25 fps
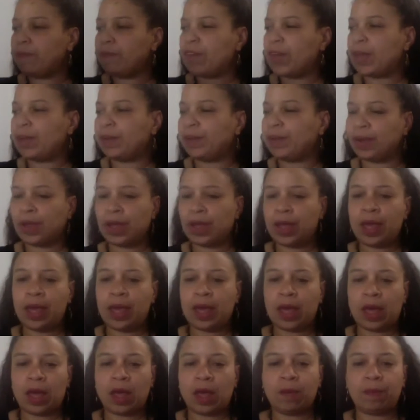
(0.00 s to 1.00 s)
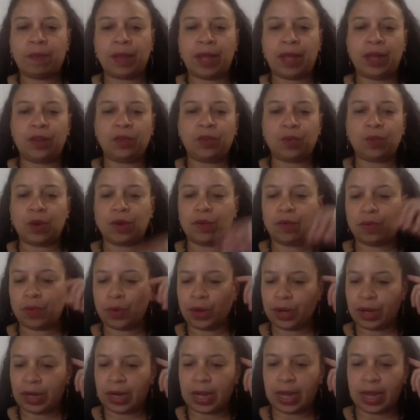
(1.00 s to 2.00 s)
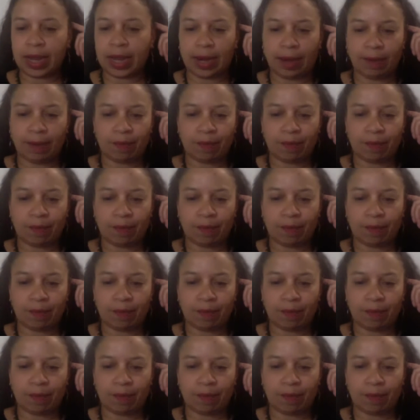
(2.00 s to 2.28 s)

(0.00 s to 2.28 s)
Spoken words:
found on page 149.